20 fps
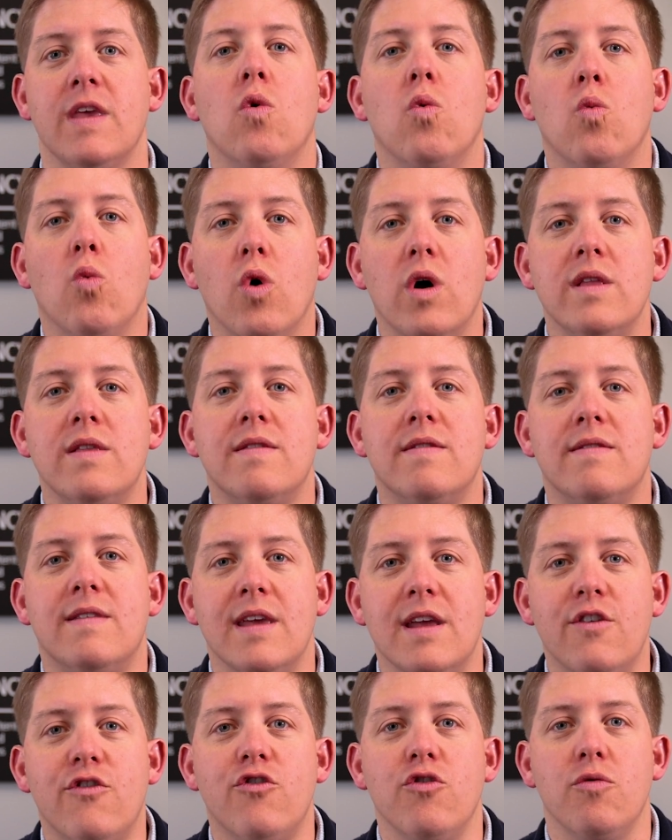what
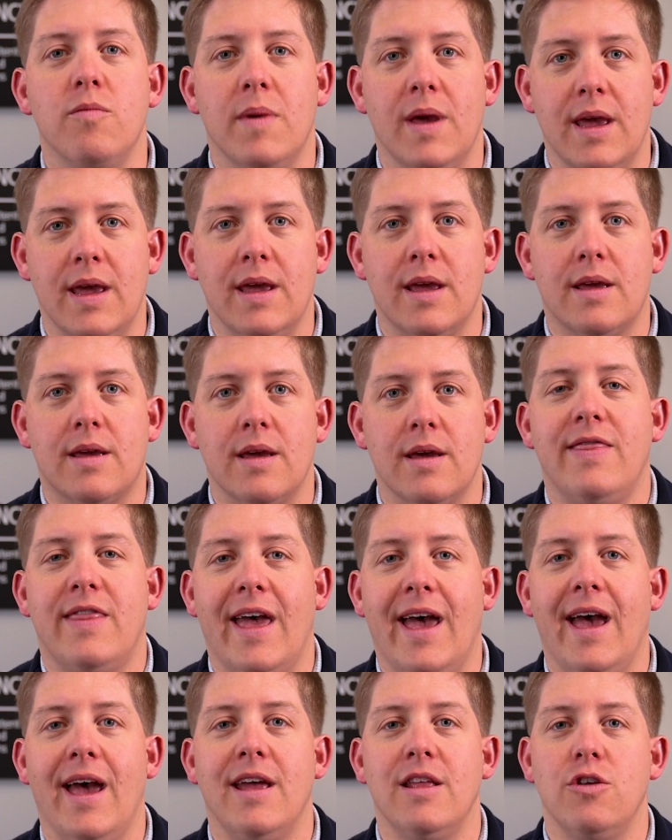did you make
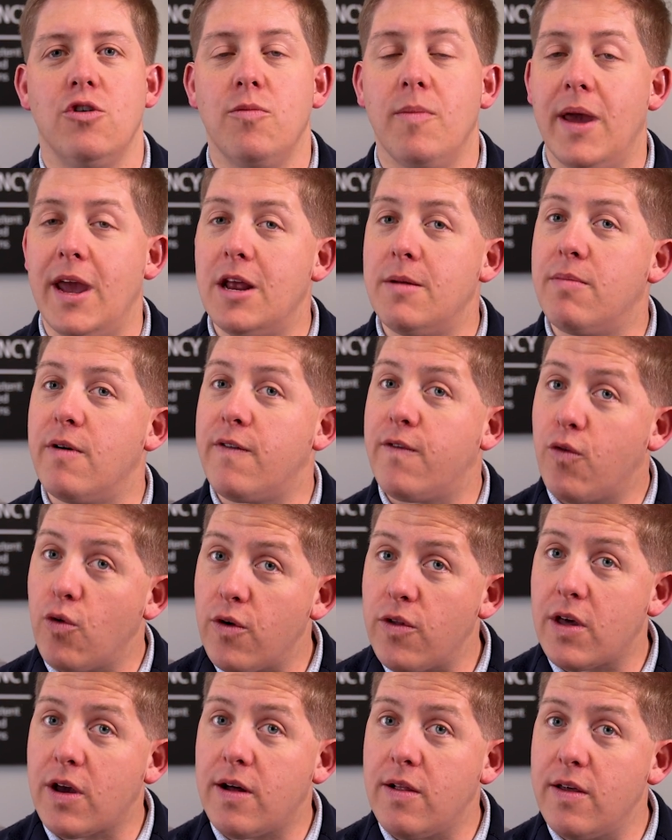that you made
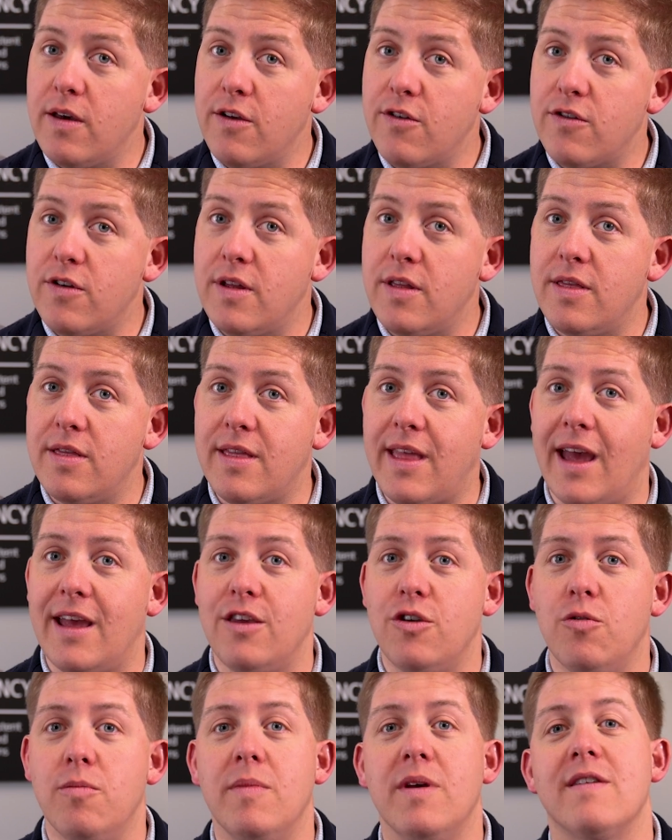before the collision that
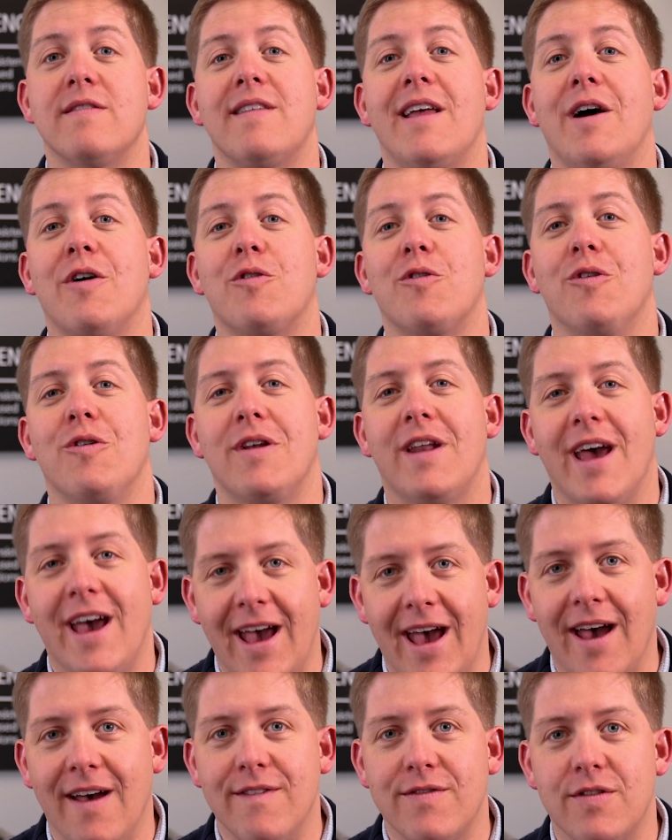you missed out on
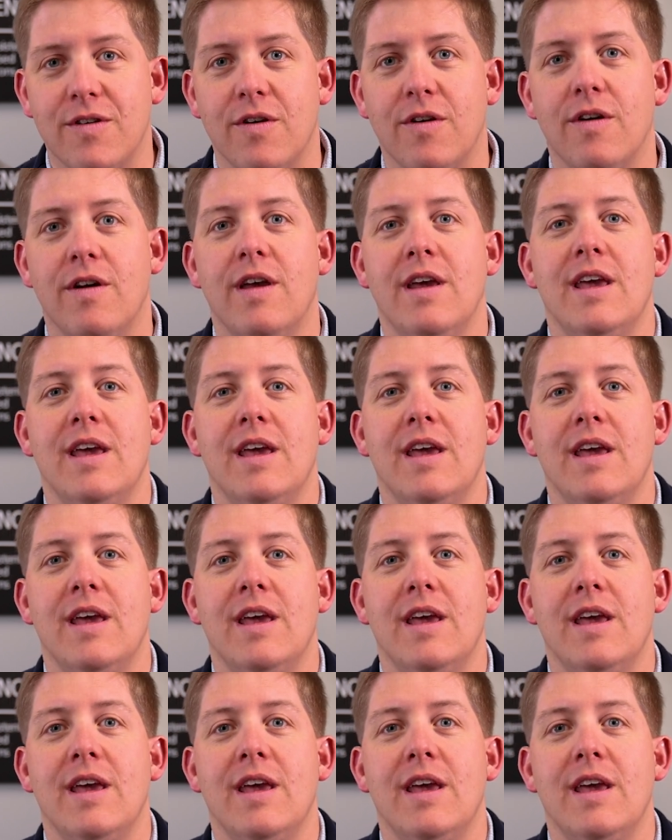after?